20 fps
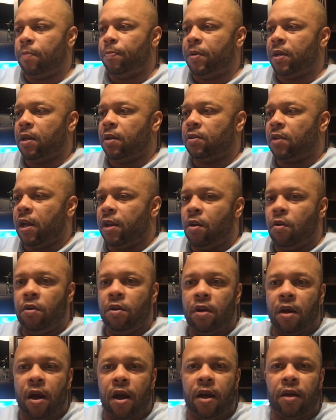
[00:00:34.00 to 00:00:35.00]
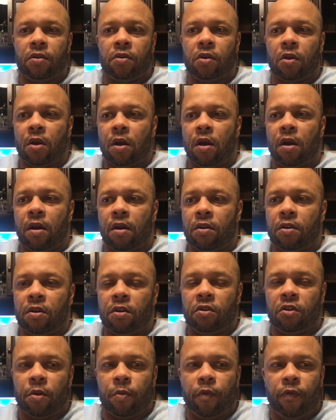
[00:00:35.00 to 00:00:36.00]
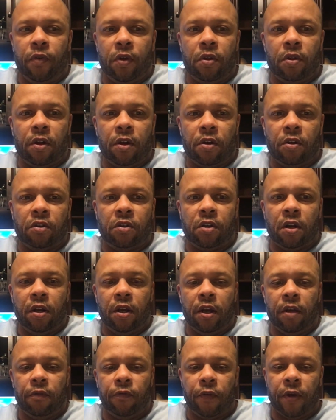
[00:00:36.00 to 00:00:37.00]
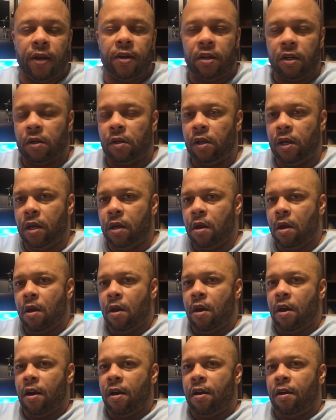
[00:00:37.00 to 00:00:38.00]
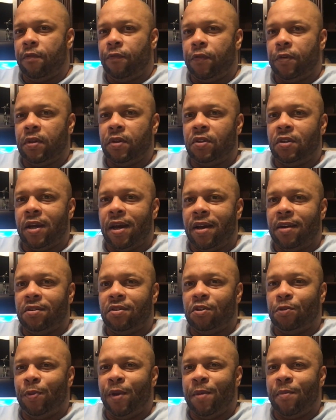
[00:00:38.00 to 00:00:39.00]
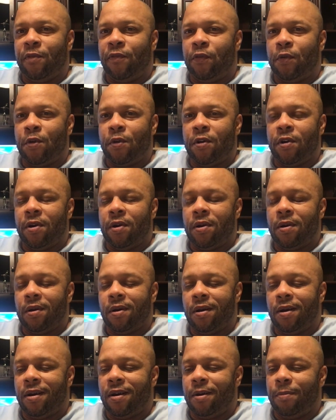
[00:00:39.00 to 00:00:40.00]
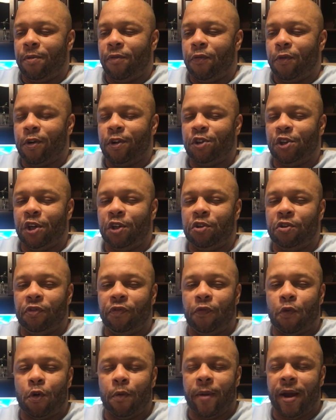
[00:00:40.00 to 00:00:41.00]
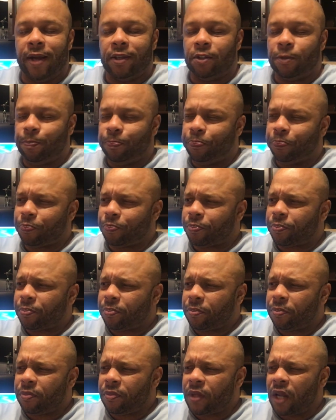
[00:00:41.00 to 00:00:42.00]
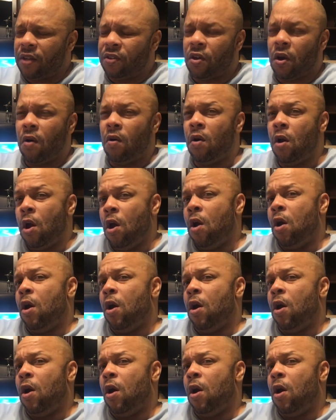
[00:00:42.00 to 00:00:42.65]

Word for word: because I know you guys, there are some of you that are studying frantically for the CISSP before it changes formats. So